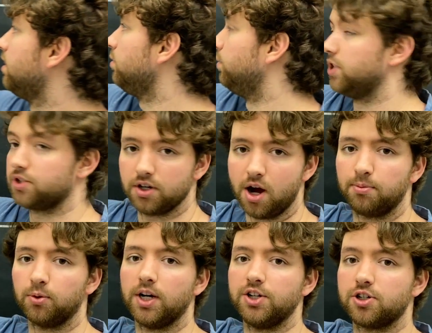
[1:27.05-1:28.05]
which an
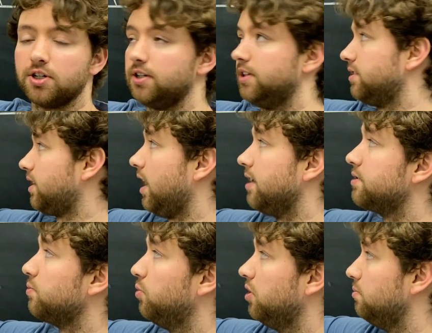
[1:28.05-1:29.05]
operation in this case
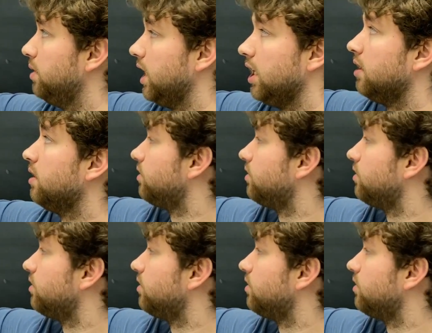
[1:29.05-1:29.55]
would be